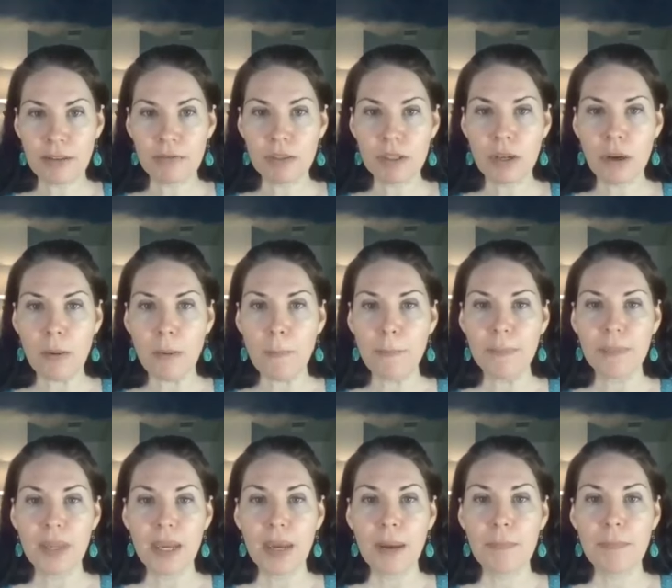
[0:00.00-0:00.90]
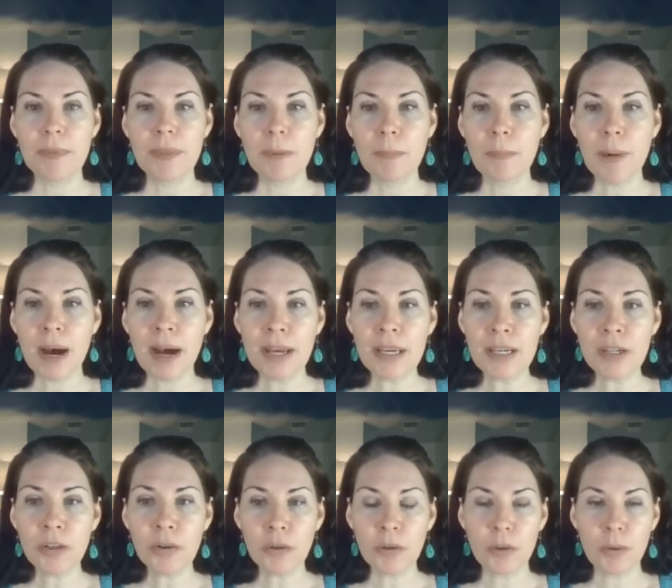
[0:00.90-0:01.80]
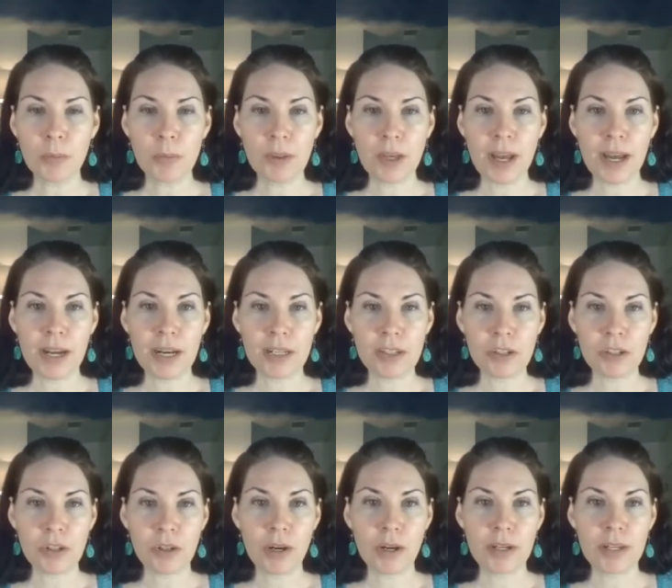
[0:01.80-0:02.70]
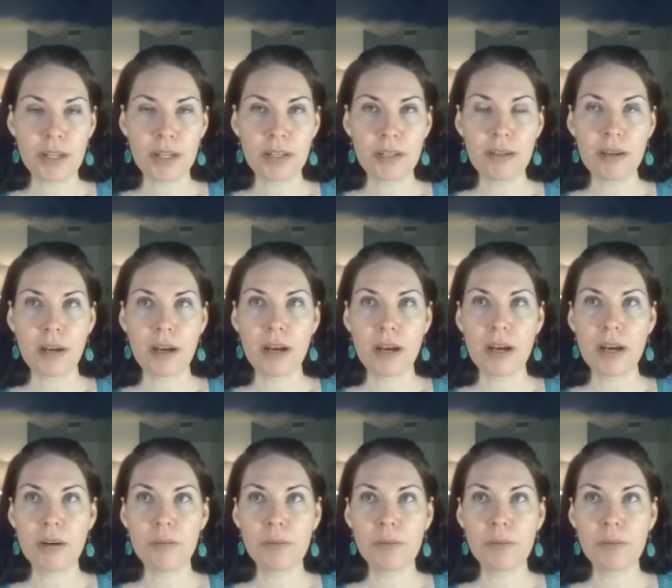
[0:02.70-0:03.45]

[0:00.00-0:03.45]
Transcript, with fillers: So the buying group that I started uh,